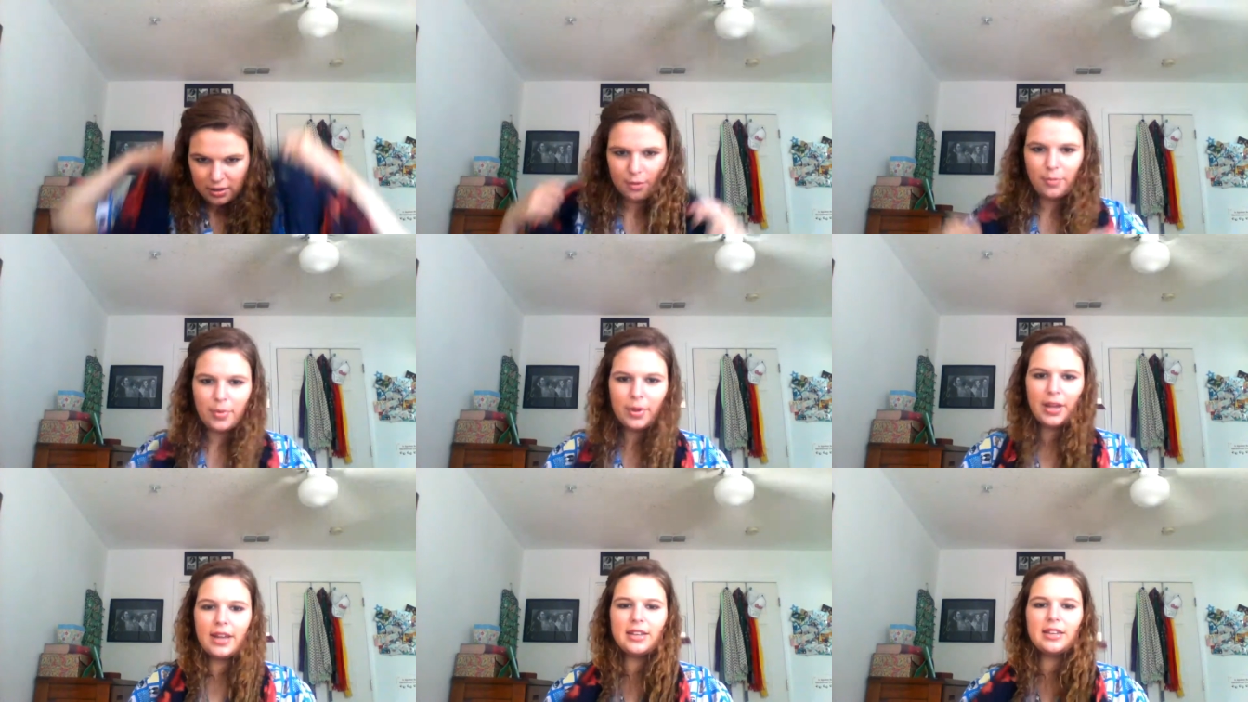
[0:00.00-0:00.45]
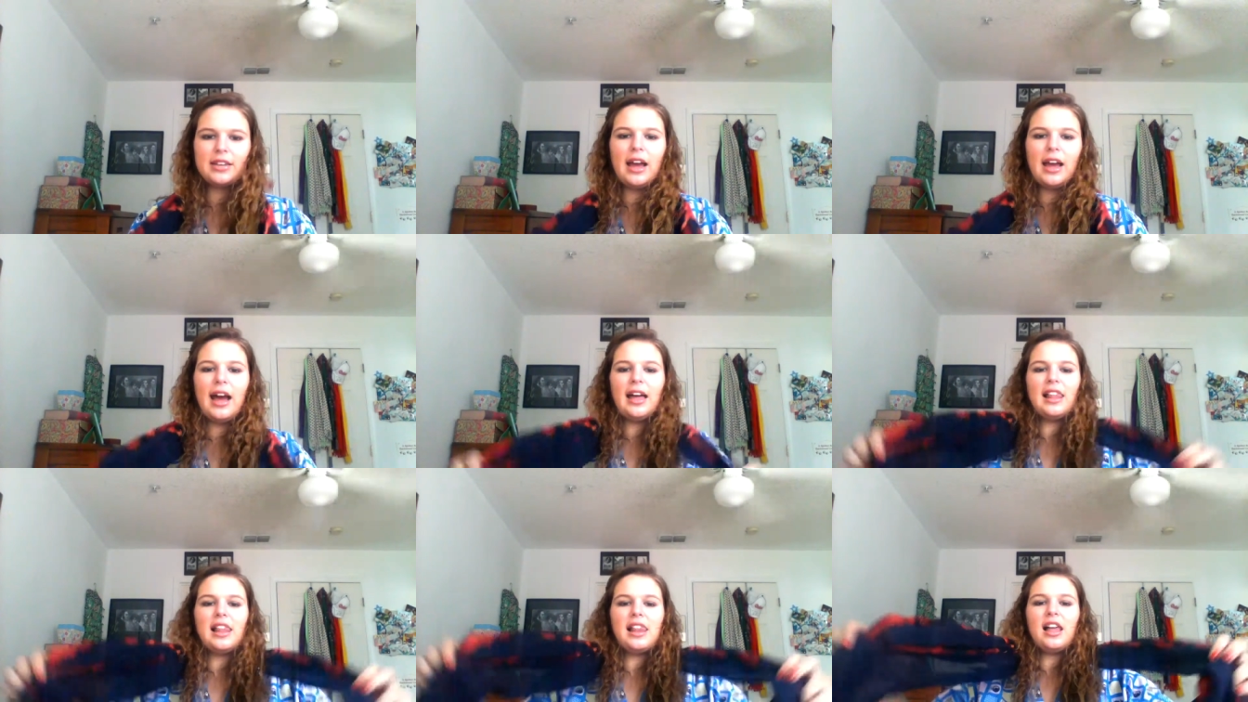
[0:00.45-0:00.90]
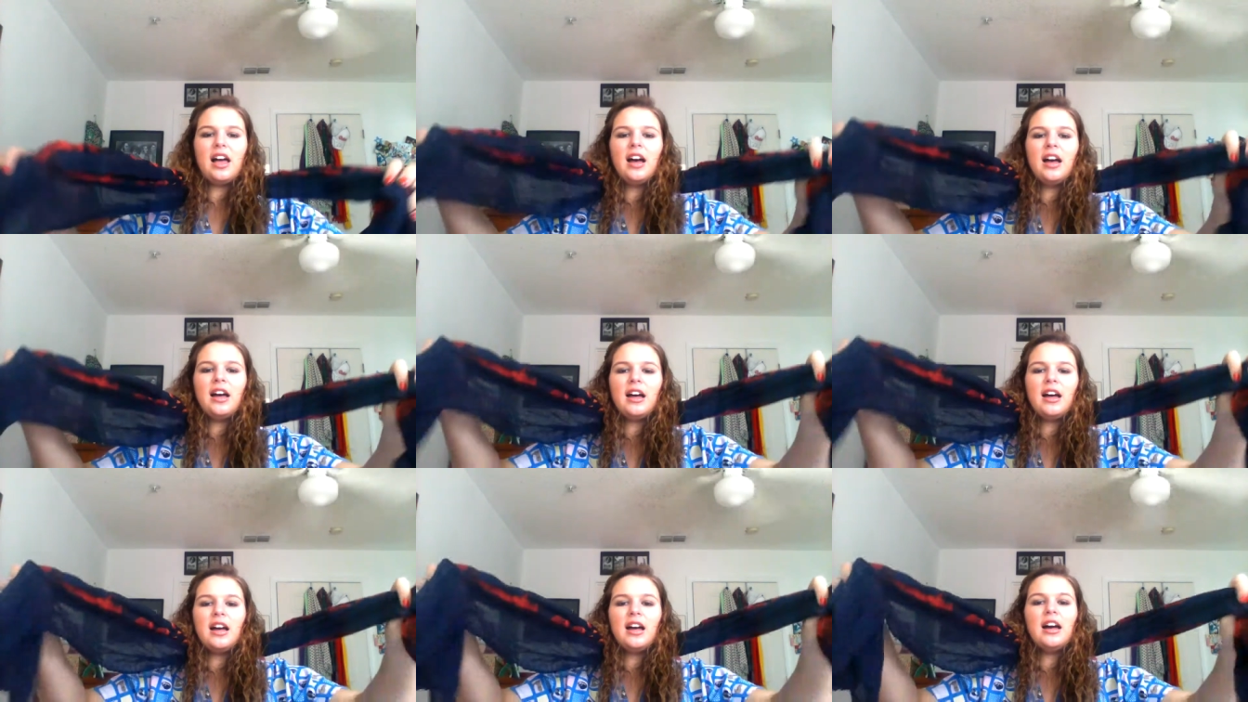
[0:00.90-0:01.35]
But I
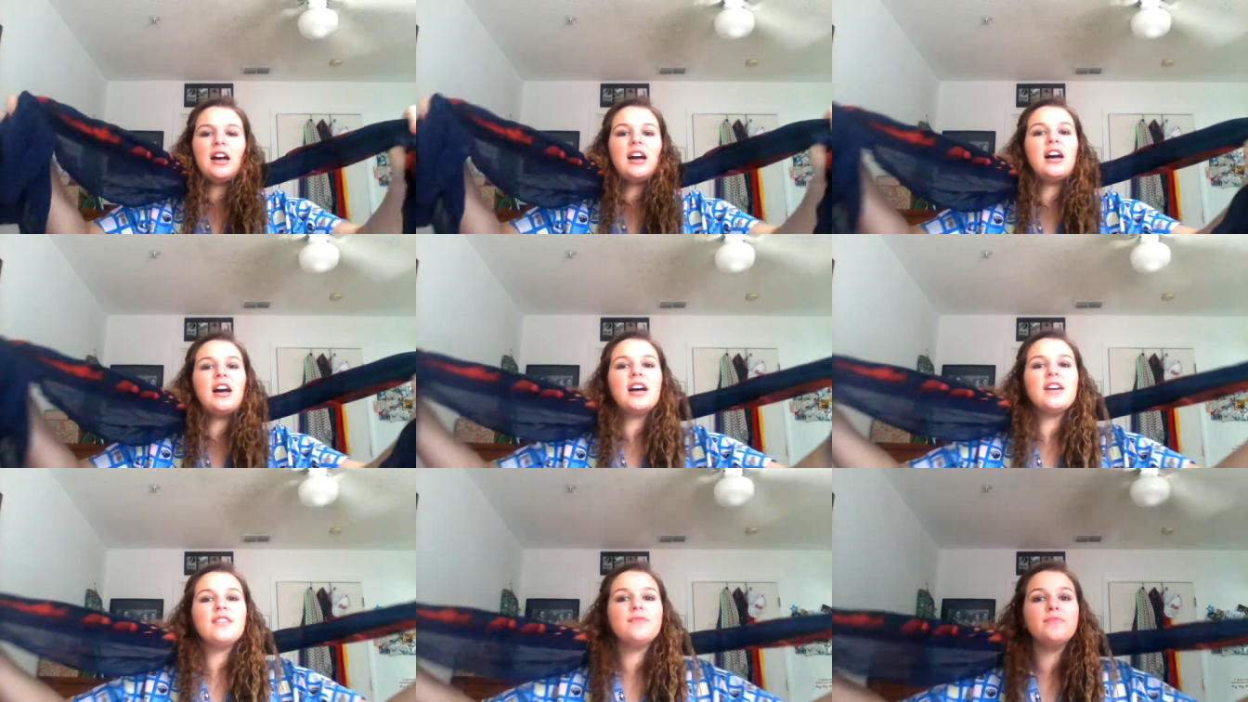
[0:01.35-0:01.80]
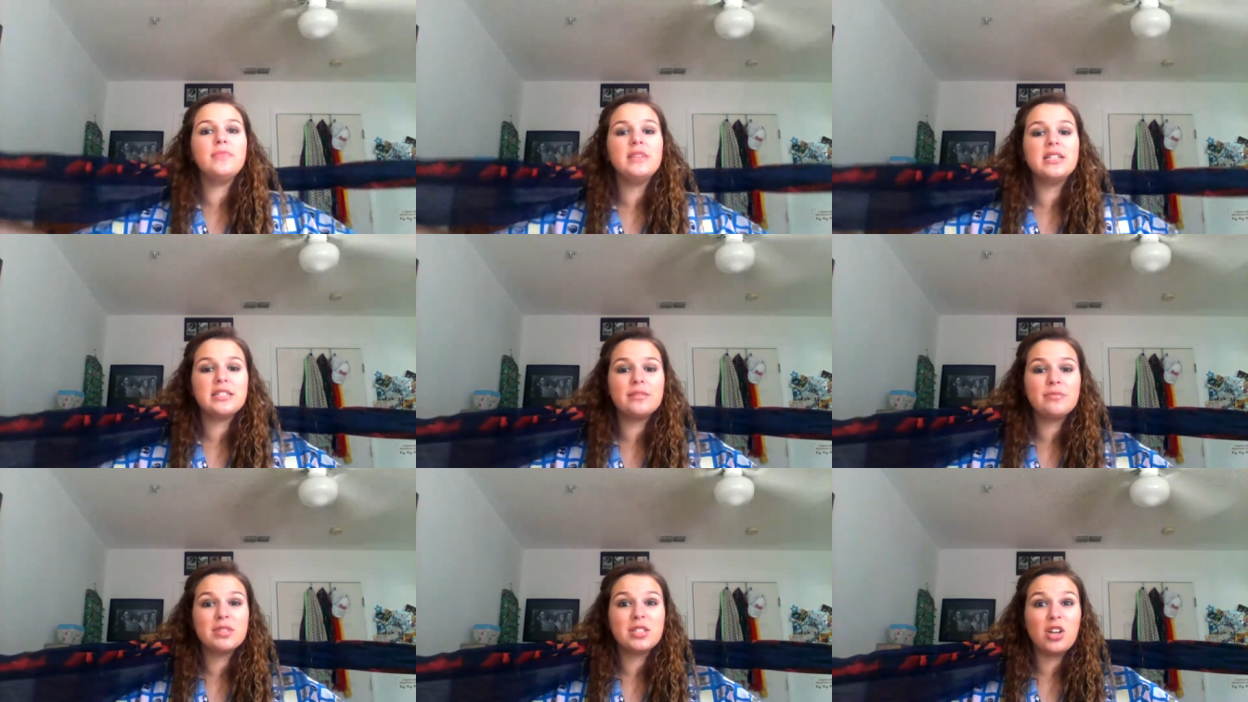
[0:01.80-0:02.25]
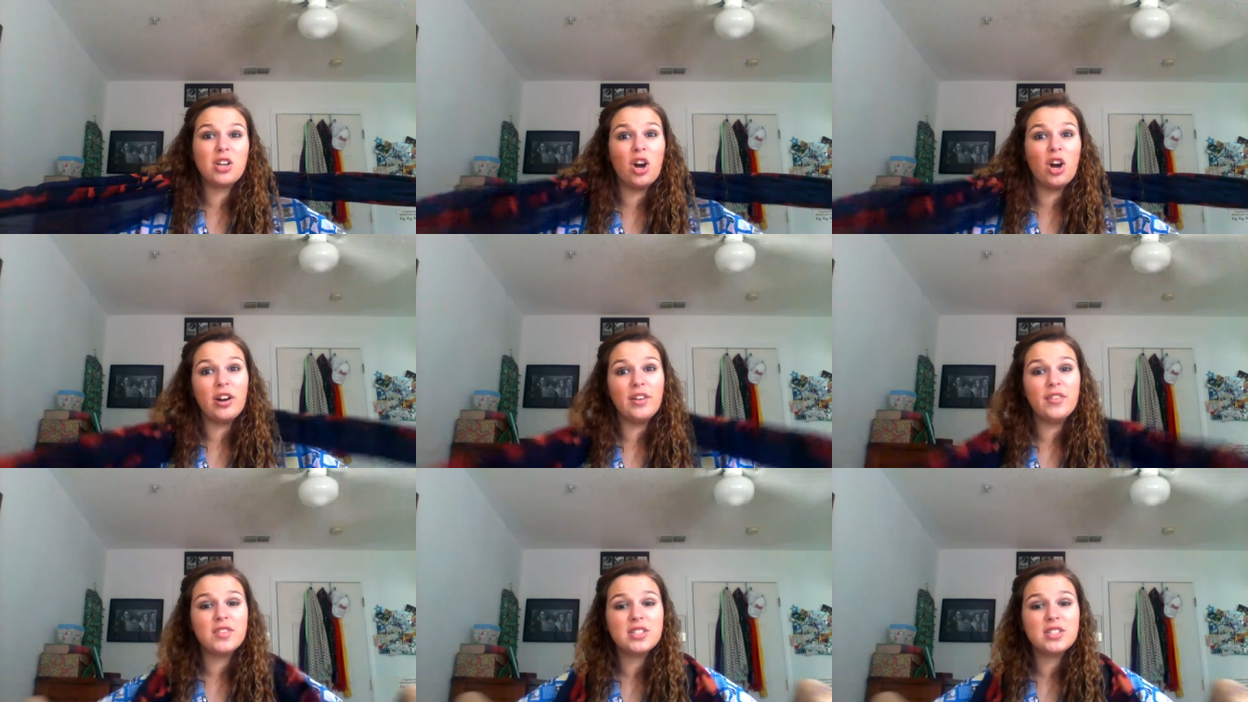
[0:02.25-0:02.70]
love me some
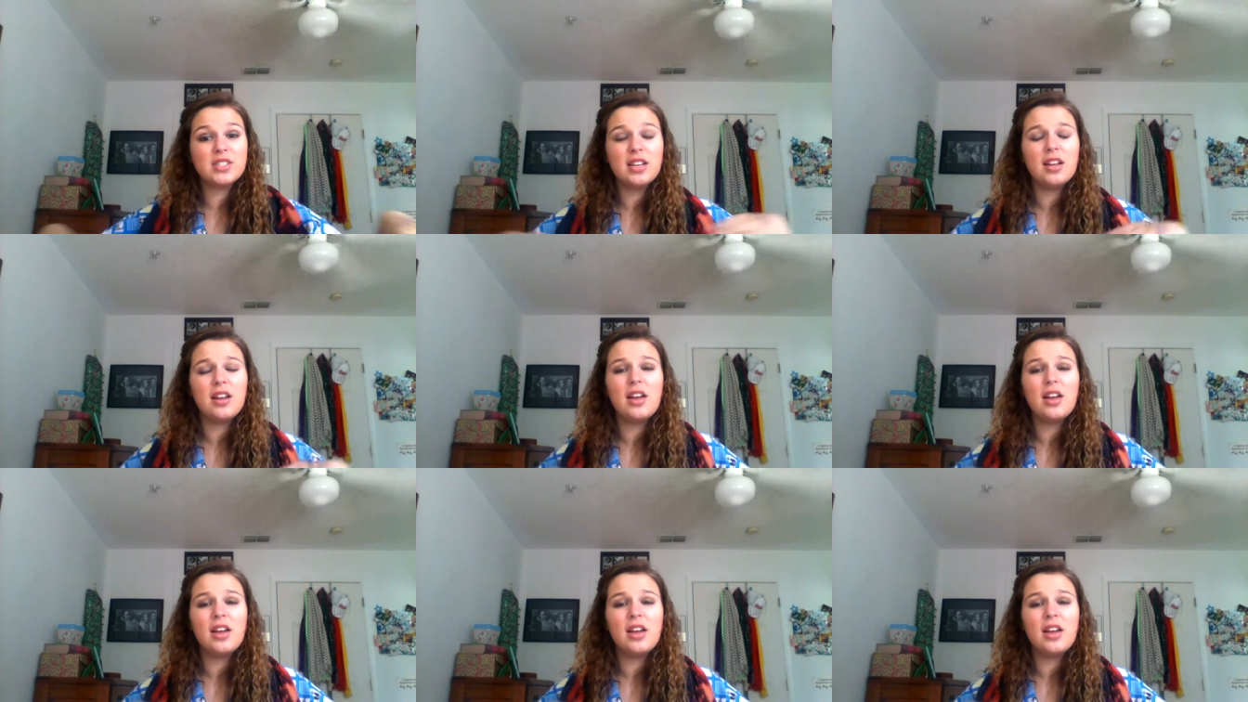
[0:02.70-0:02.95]
scarves.